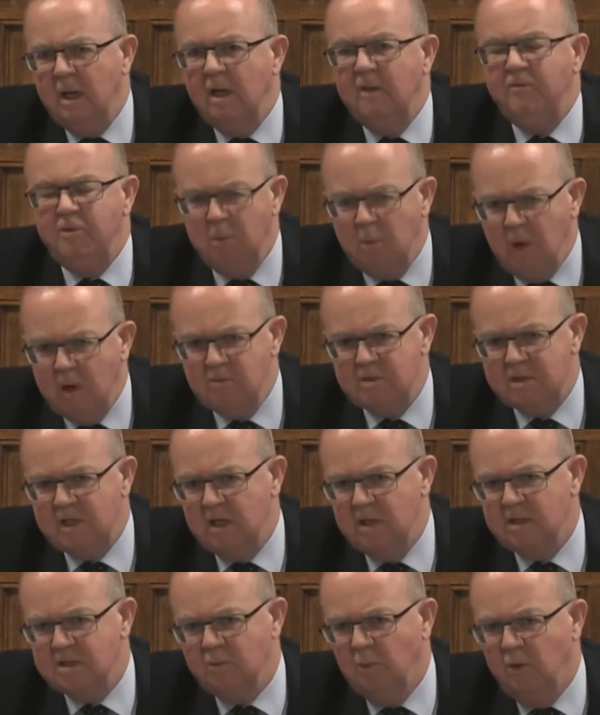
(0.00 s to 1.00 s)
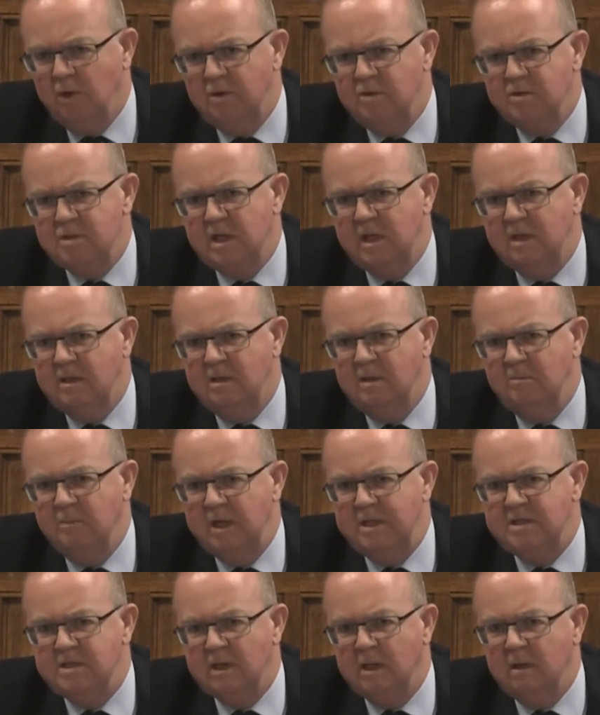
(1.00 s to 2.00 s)
If you won't tell us what you said in the
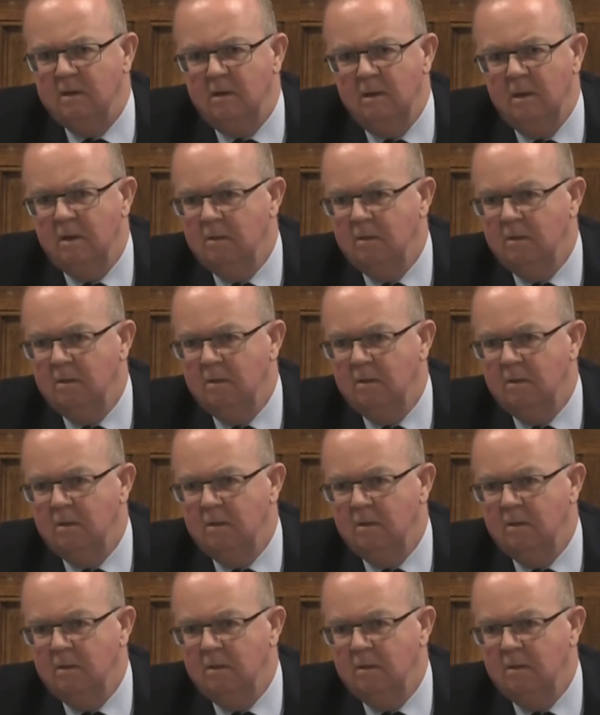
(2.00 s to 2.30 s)
meeting,